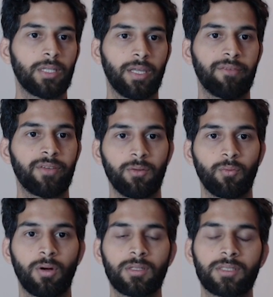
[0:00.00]
if he
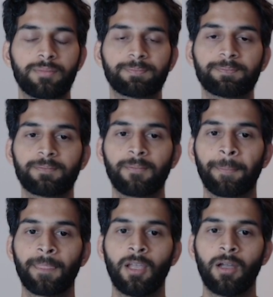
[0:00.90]
wants.
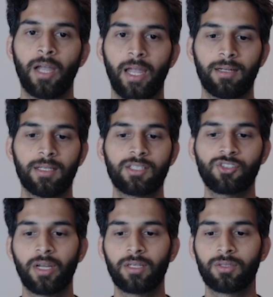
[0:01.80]
And let's try to